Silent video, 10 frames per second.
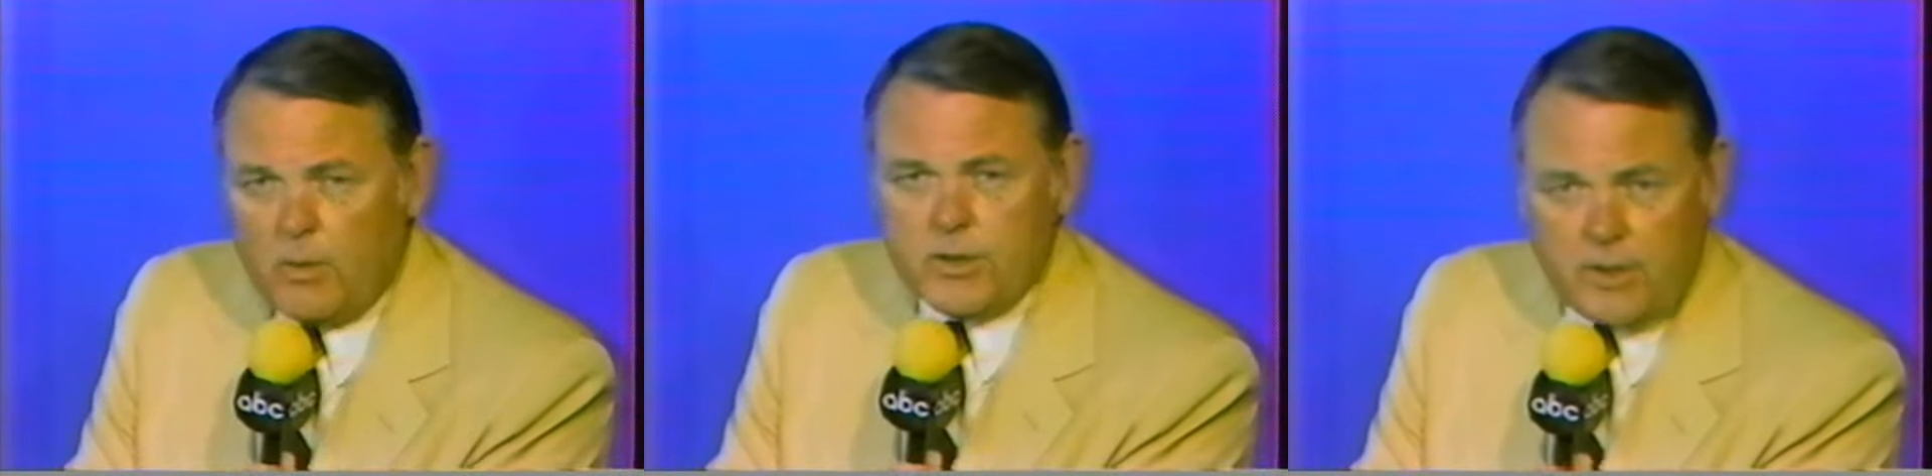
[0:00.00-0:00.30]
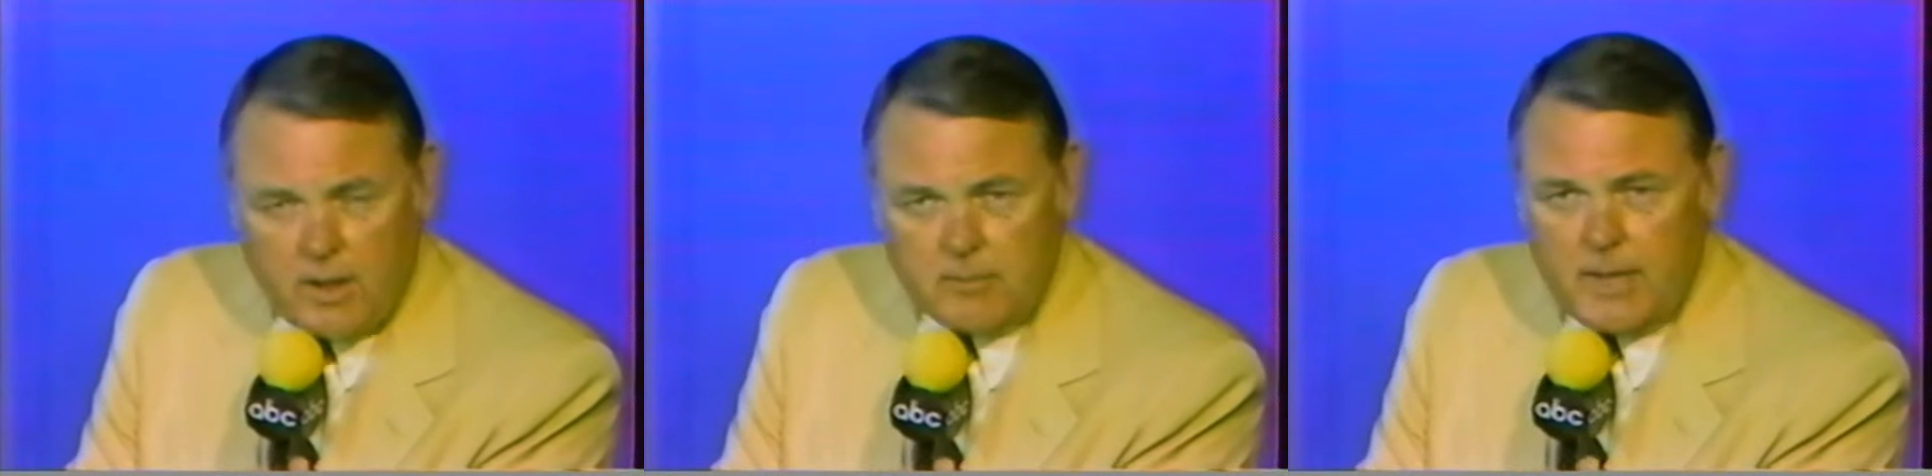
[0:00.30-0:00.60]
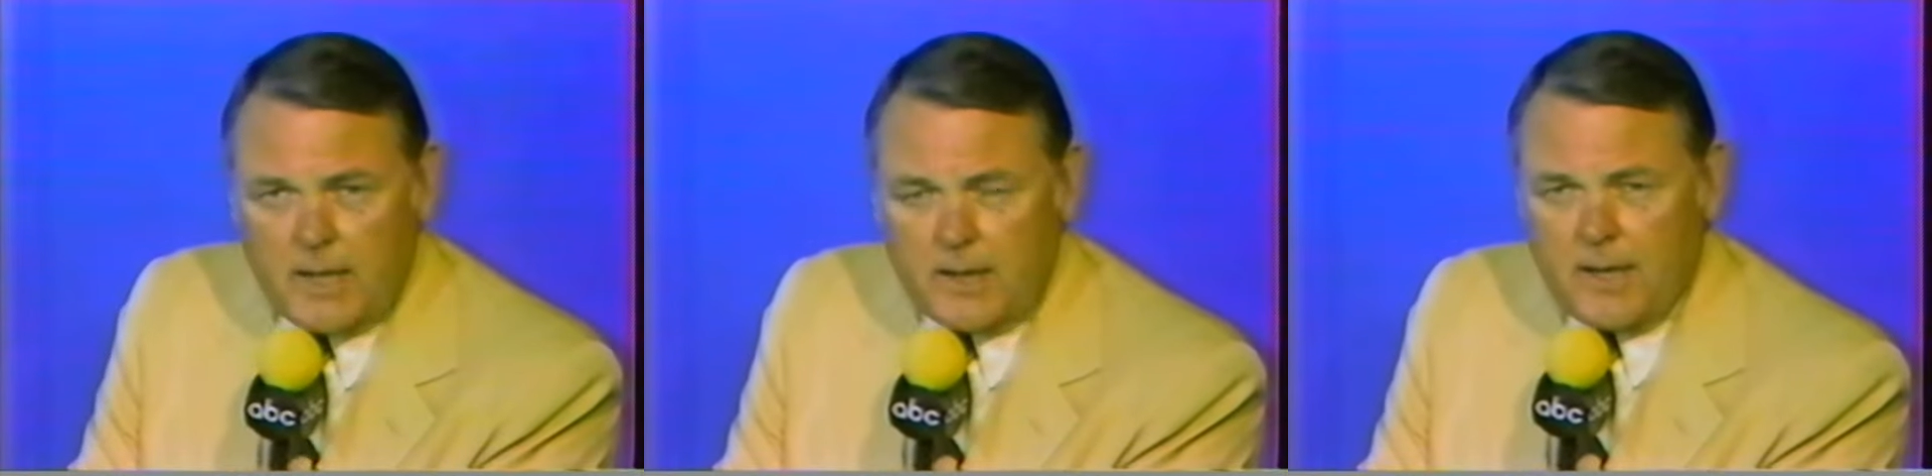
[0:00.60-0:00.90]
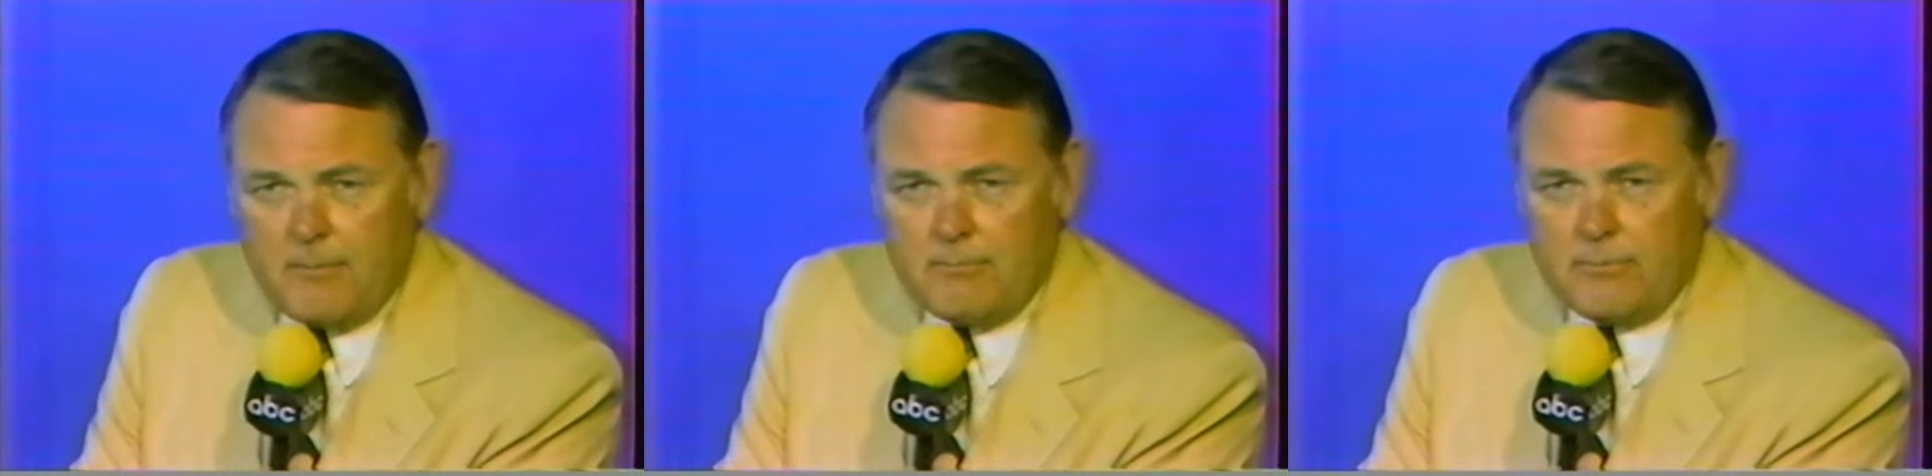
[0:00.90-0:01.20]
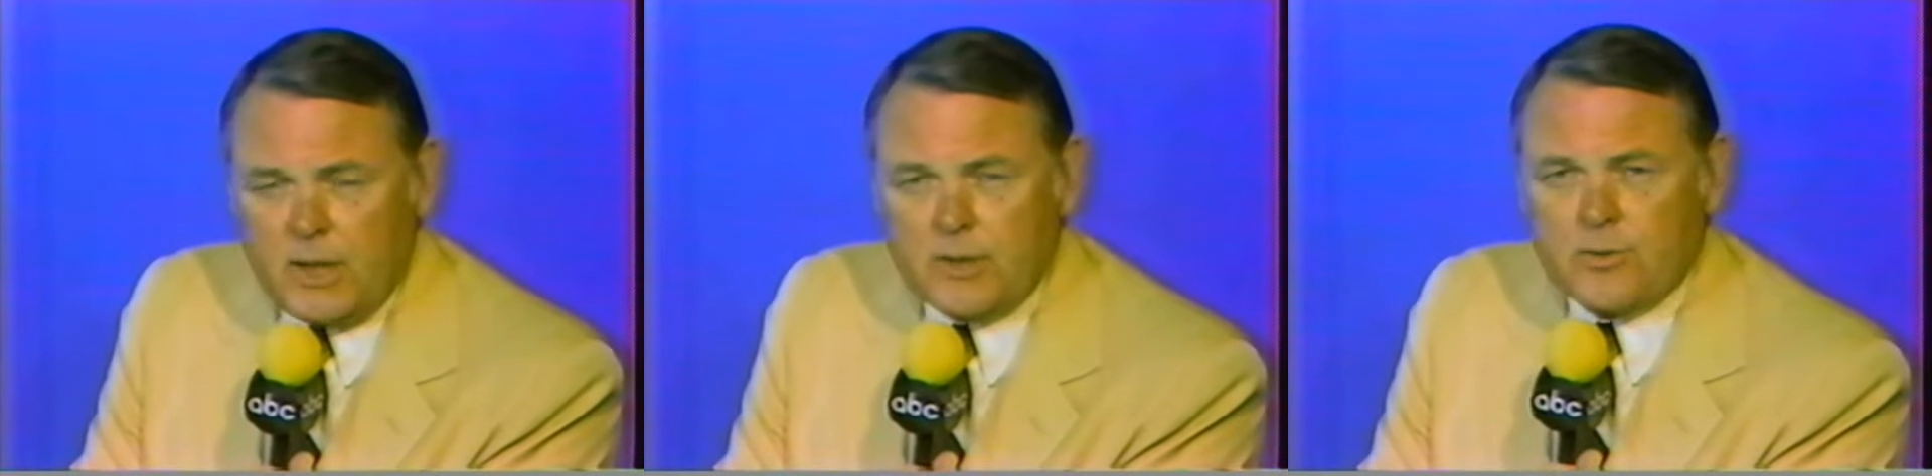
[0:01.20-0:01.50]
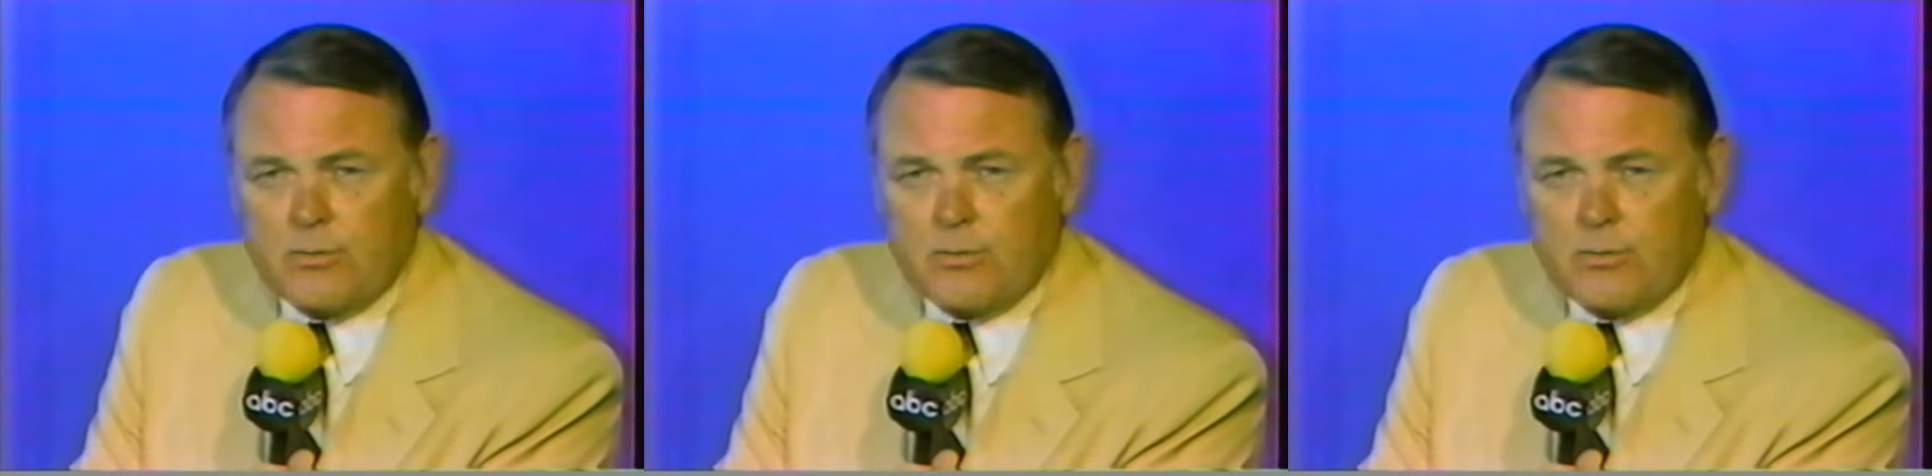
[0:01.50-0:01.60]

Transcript: was a young man named Dutch